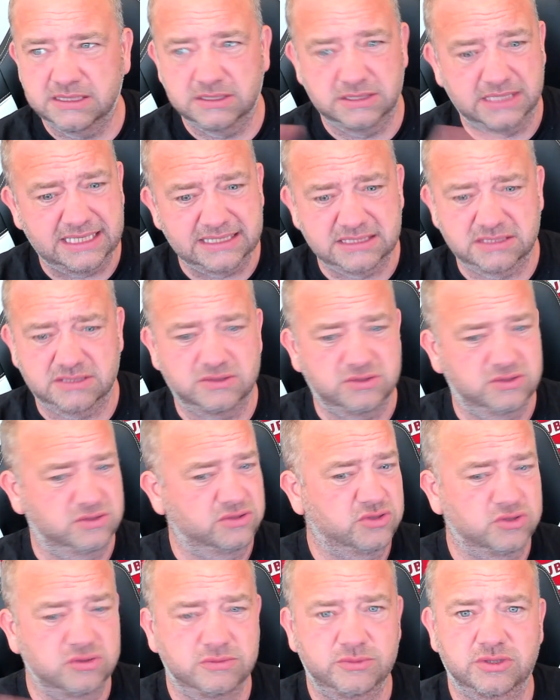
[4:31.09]
That's
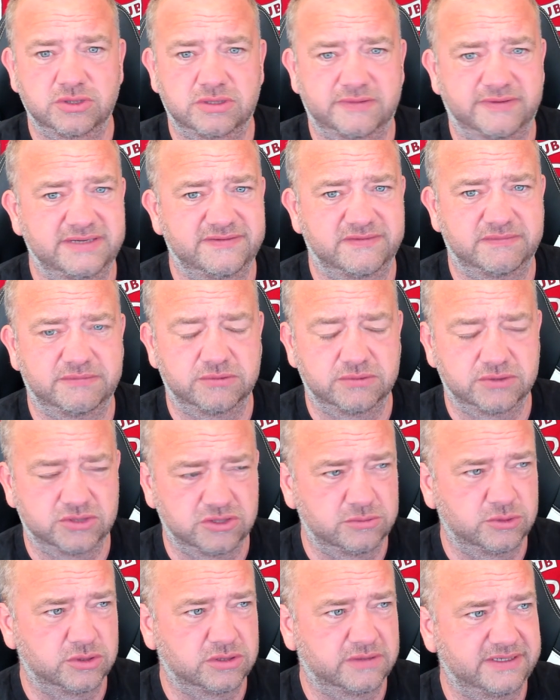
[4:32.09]
too much for Liverpool,
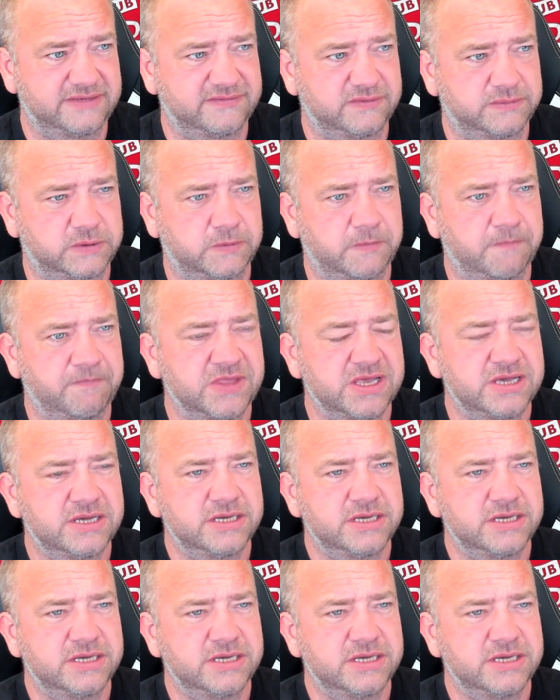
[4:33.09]
too much for Liverpool.